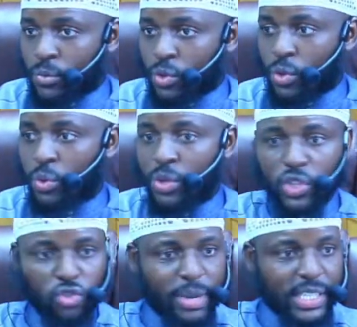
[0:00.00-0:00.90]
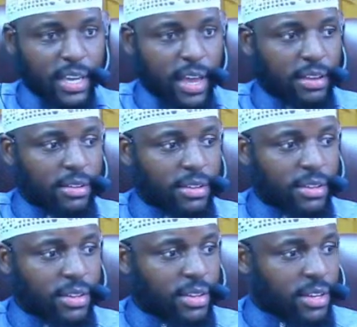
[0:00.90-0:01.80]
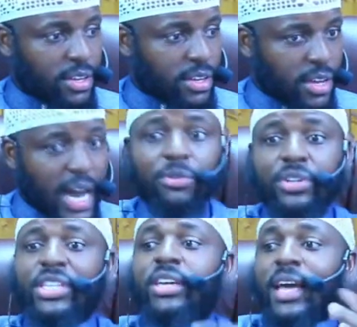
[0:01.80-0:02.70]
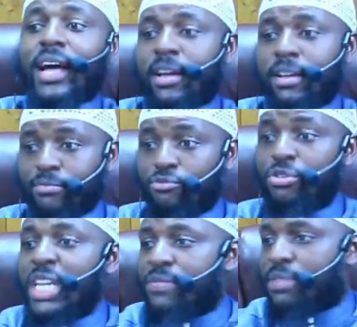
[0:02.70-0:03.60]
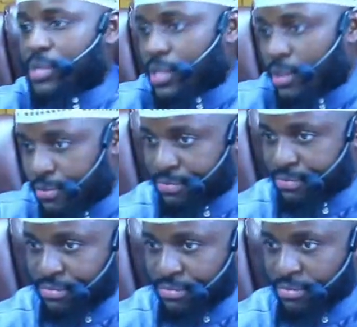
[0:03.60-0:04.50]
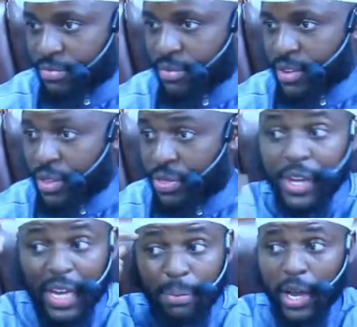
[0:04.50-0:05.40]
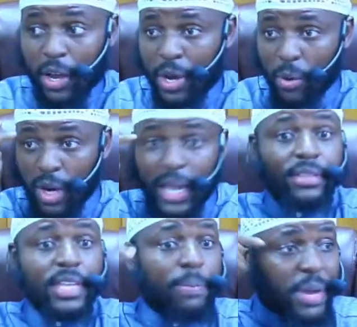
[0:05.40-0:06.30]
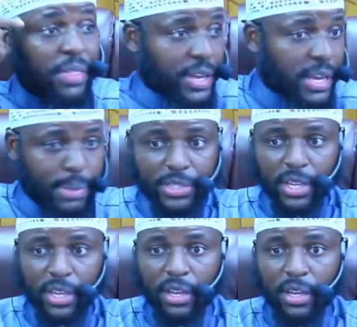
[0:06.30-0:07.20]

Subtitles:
Who in this room has a cat? How does a cat relieve themselves? Think about it, ikhwani. Wallahi, deep it and think about it.